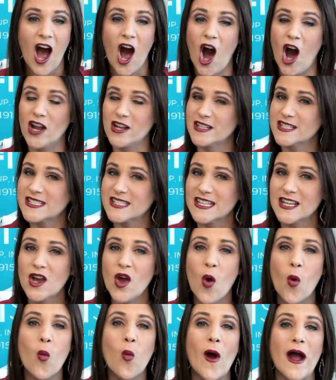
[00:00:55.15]

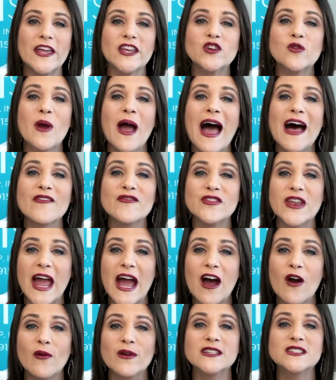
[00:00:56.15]
Honestly, what you have
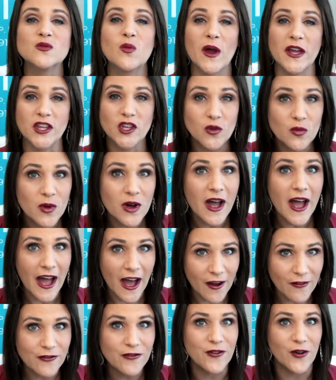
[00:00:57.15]
now is what you will
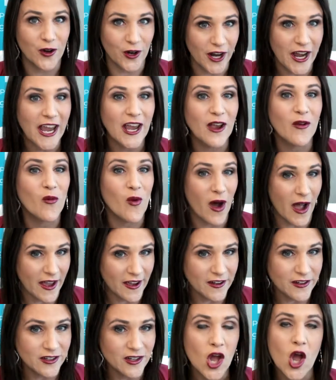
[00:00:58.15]
have for a
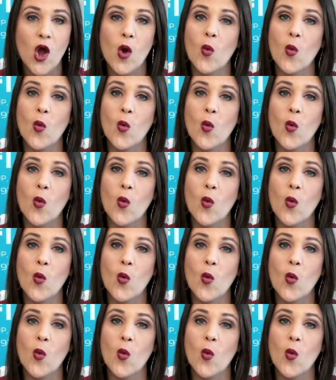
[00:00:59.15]
while.